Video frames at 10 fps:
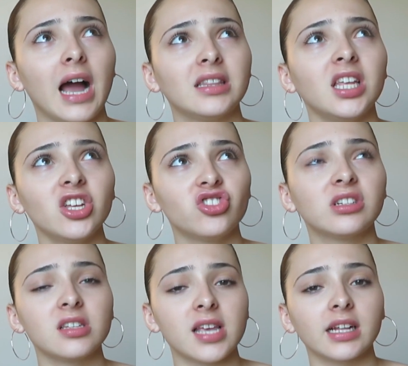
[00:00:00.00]
I think it
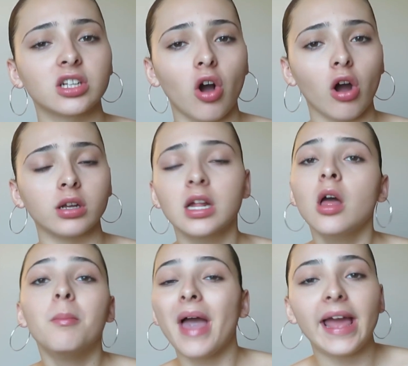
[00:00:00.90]
just detects cards.
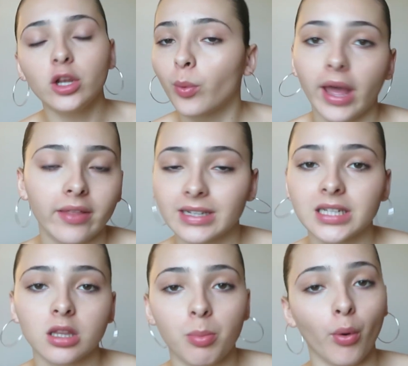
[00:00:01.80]
Anyway,
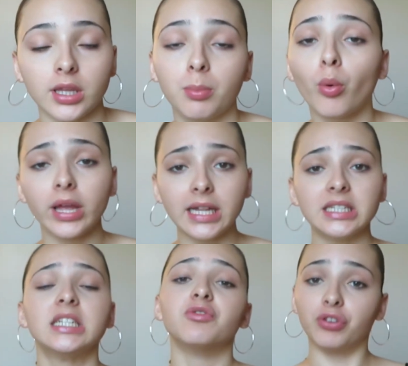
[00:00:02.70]
that's not the point. The point
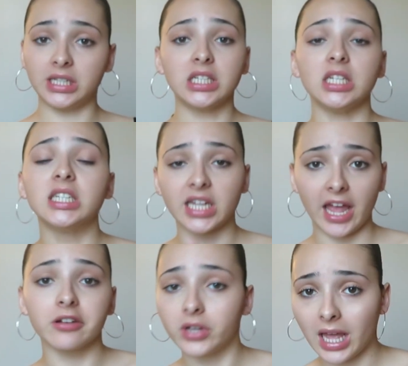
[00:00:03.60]
is it's risky, it's
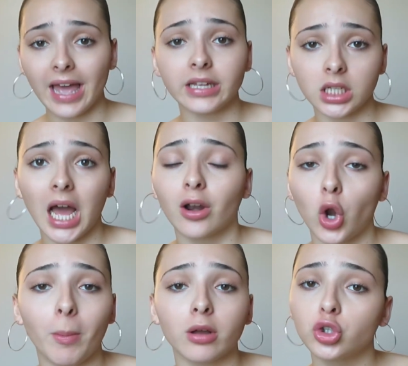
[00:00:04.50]
scary, and I don't
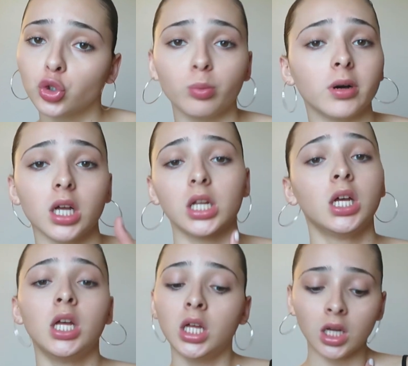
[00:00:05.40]
know about you, but
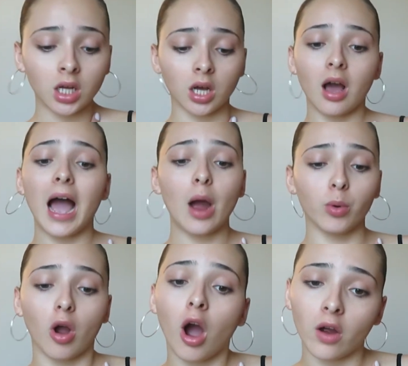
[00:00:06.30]
I
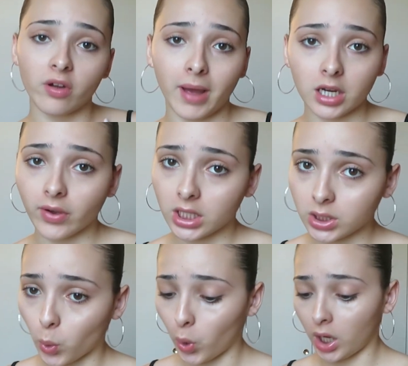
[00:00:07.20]
work hard for my credit
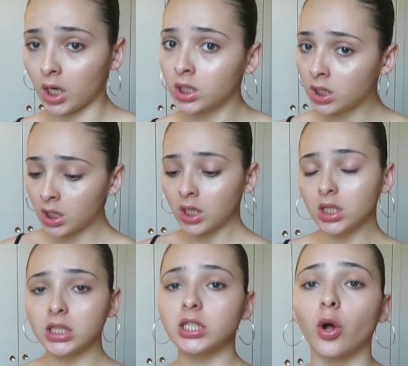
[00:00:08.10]
score,
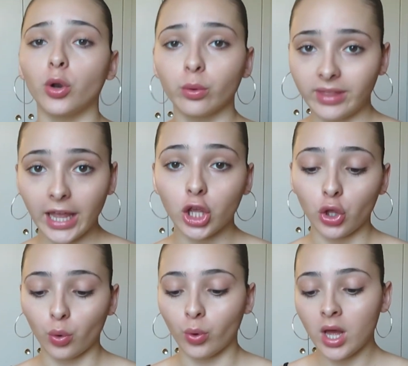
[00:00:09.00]
so no thank
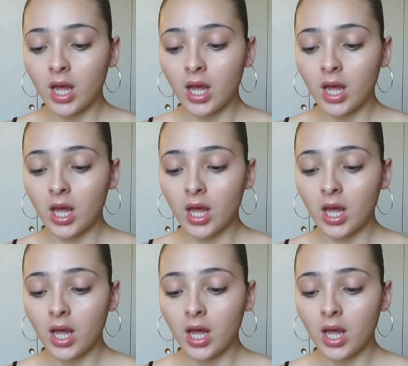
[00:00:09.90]
you.